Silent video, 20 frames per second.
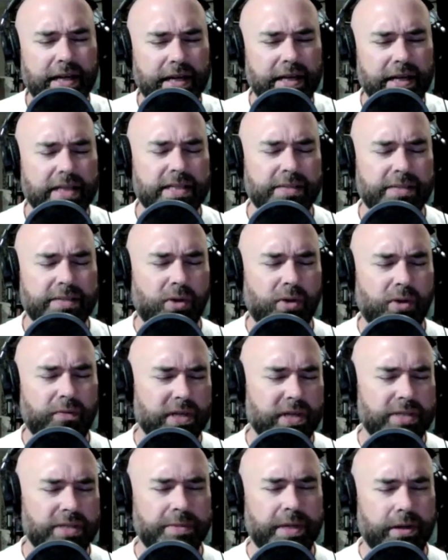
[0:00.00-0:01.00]
is important for
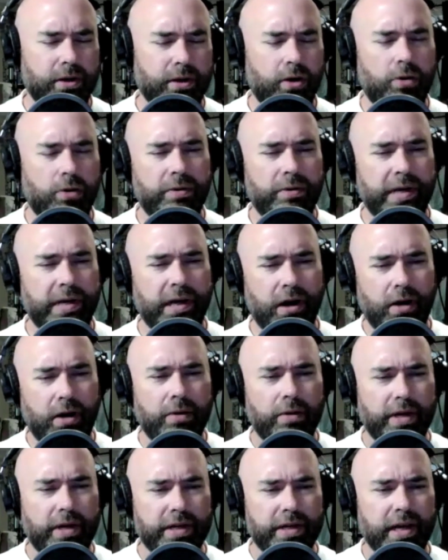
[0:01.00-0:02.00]
us to be able to
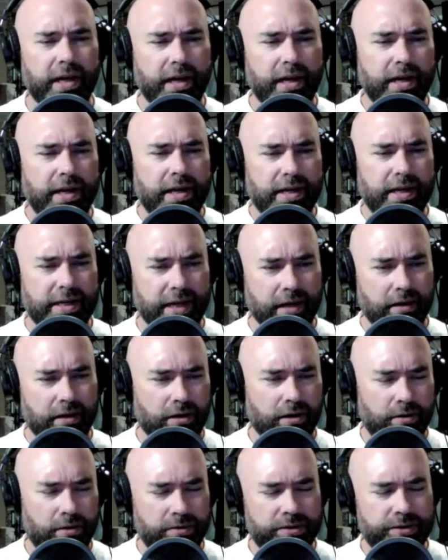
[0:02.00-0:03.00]
own and tell
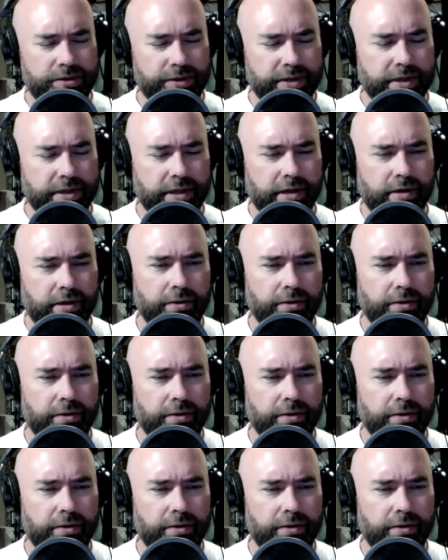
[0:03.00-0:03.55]
our own stories on our own